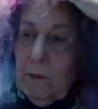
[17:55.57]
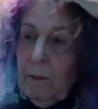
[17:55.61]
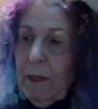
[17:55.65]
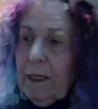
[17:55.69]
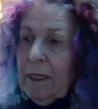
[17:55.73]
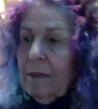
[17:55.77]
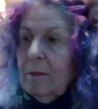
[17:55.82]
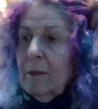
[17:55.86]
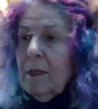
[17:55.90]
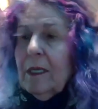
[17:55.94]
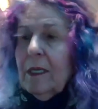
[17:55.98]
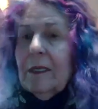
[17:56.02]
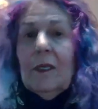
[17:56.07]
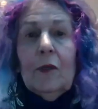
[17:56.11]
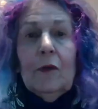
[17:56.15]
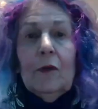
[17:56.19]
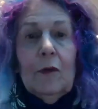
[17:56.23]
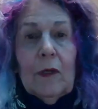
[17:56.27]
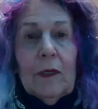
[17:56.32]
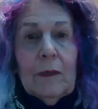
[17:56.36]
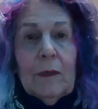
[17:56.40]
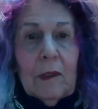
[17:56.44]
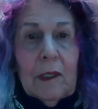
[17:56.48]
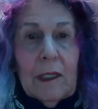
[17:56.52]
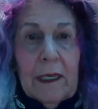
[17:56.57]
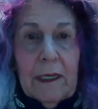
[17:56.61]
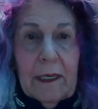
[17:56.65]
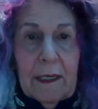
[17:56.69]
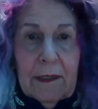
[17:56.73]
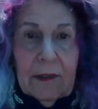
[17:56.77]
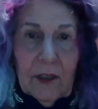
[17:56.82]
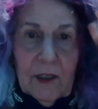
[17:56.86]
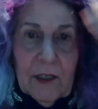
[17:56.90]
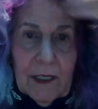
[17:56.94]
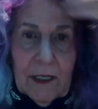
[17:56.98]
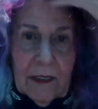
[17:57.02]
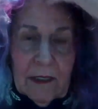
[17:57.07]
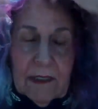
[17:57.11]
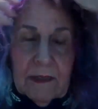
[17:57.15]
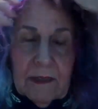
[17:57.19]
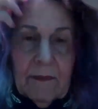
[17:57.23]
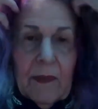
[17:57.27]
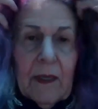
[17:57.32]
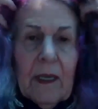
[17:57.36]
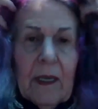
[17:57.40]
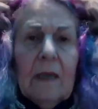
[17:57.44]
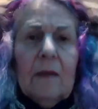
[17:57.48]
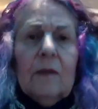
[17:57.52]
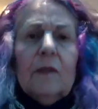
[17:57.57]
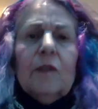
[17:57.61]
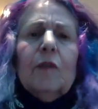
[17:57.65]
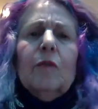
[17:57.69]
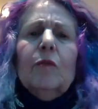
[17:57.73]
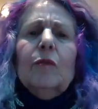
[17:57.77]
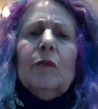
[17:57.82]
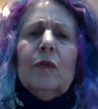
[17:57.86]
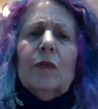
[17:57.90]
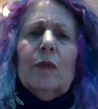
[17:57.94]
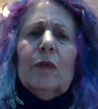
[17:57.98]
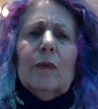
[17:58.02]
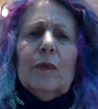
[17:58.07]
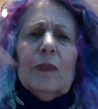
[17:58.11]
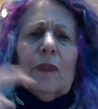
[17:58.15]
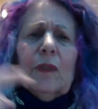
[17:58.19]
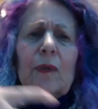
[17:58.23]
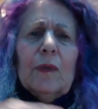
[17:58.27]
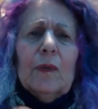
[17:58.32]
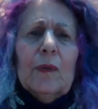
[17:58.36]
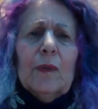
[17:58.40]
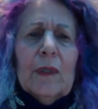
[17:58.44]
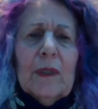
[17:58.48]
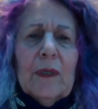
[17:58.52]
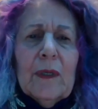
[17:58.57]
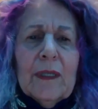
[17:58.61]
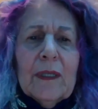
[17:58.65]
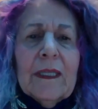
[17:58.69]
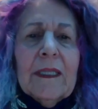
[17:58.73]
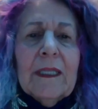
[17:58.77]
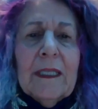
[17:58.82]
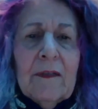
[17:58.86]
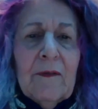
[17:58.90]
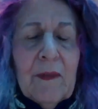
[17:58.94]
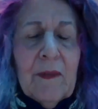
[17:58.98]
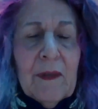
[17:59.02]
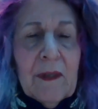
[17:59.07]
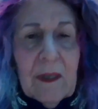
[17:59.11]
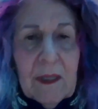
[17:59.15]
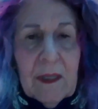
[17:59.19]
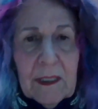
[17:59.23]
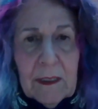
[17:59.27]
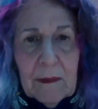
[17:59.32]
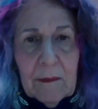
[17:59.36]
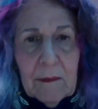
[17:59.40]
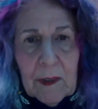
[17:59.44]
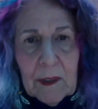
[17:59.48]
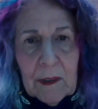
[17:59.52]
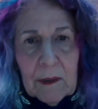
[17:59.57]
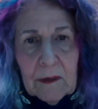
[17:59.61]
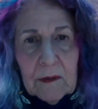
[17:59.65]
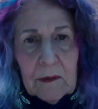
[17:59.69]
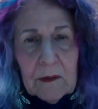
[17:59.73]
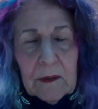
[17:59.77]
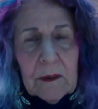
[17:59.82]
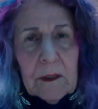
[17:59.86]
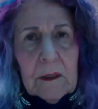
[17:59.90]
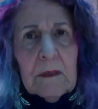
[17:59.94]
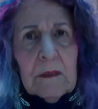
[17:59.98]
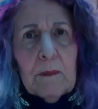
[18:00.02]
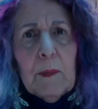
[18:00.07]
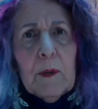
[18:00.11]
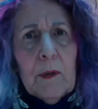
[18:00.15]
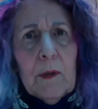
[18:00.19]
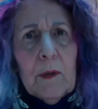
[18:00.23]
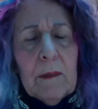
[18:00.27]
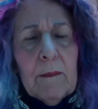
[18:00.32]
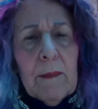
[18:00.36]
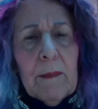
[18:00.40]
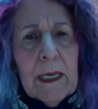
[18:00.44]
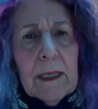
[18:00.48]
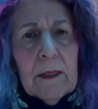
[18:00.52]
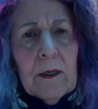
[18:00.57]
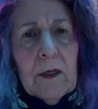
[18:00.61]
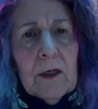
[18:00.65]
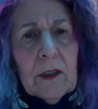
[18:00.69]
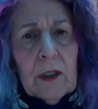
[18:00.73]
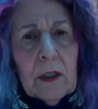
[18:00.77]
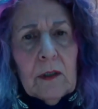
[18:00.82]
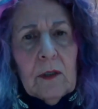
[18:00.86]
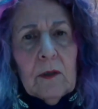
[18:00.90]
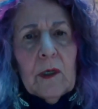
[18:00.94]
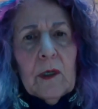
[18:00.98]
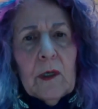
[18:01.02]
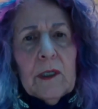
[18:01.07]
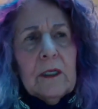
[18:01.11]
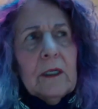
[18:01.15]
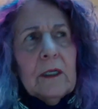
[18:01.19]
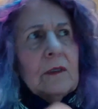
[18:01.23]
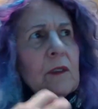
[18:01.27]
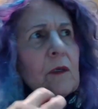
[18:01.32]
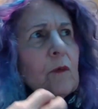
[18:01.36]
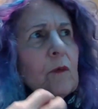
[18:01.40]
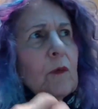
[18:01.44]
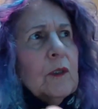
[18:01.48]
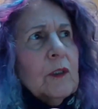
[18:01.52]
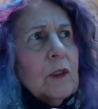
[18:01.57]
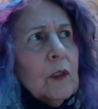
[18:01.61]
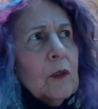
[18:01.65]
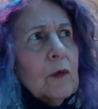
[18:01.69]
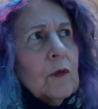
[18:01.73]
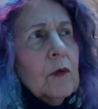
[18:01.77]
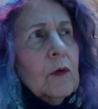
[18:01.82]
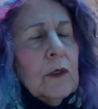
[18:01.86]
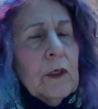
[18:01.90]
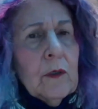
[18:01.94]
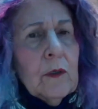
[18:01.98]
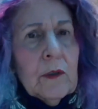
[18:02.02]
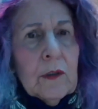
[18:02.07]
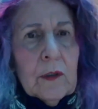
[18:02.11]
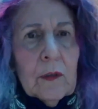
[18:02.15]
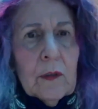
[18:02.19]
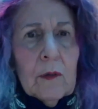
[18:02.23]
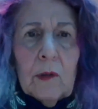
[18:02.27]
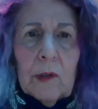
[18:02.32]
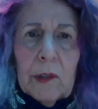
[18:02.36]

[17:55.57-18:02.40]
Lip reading: spam unknown. I'm glad I checked it. So if the theme is, does beauty matter to you and does it restore your